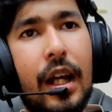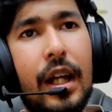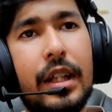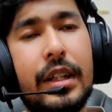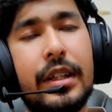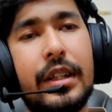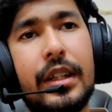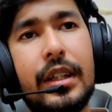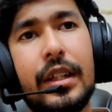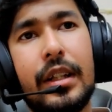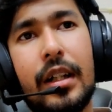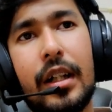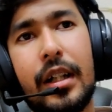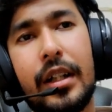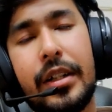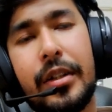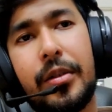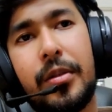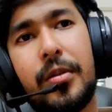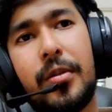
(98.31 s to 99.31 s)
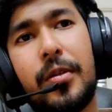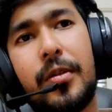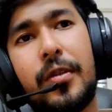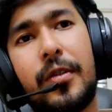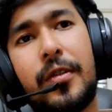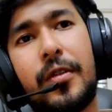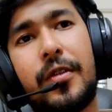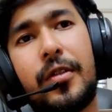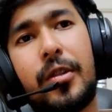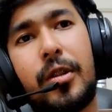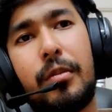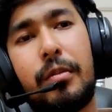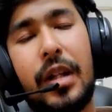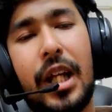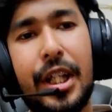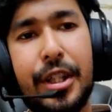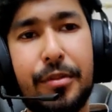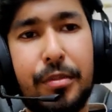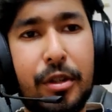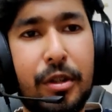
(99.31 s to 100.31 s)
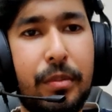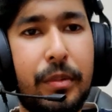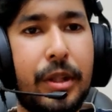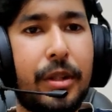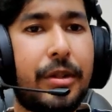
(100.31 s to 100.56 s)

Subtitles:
and then I go for Blast Burn